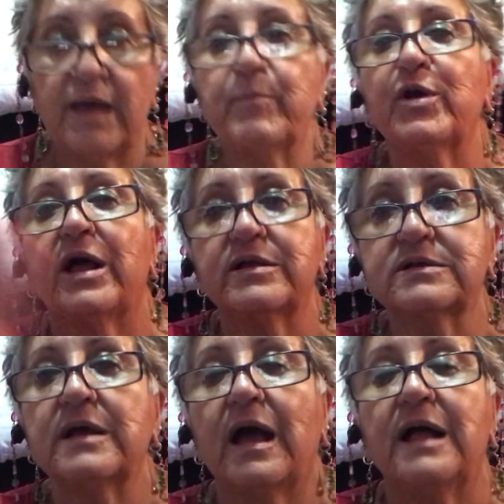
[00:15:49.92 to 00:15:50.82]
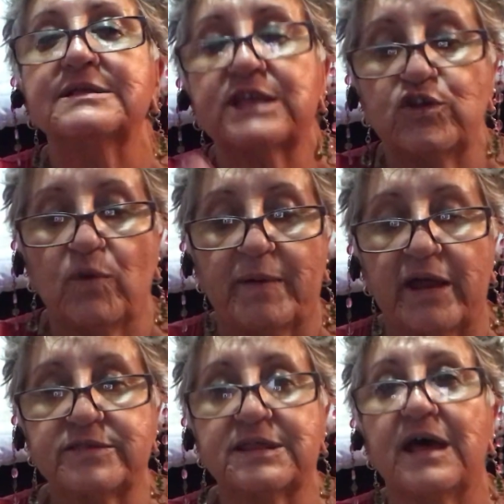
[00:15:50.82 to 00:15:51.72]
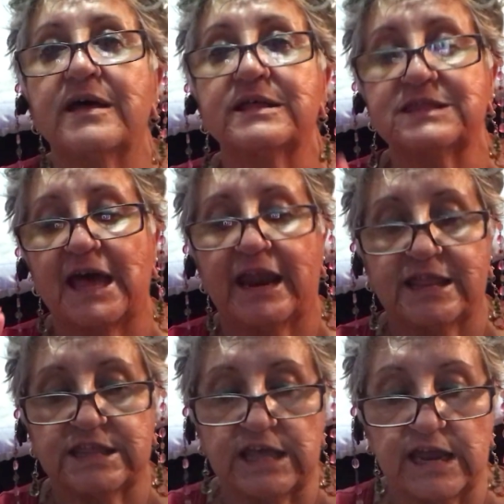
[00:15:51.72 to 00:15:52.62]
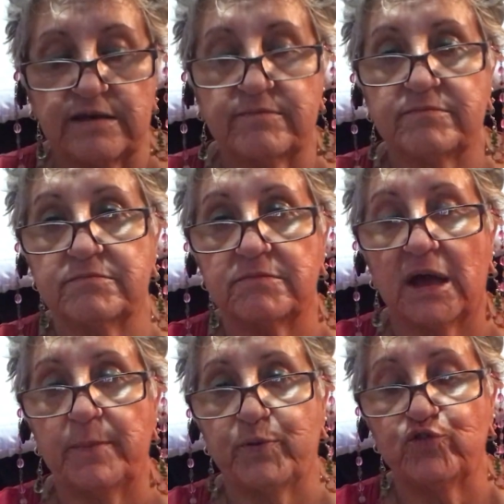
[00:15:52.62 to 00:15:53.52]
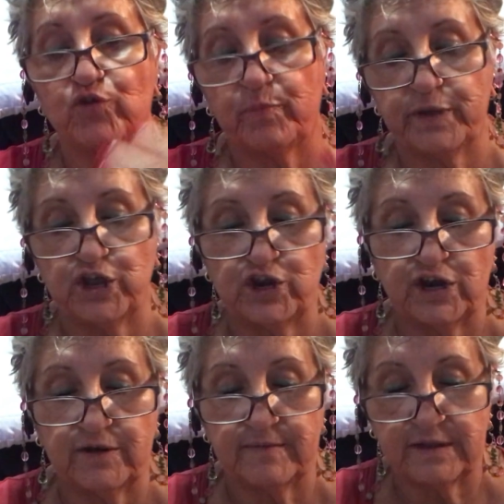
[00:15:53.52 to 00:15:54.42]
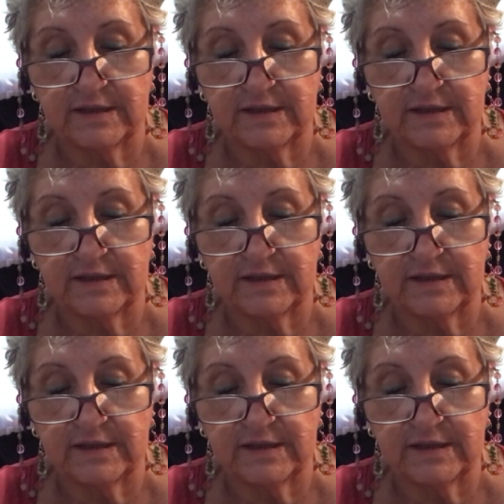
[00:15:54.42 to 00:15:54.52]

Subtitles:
But I'll tell you about that at the end. My personal opinion.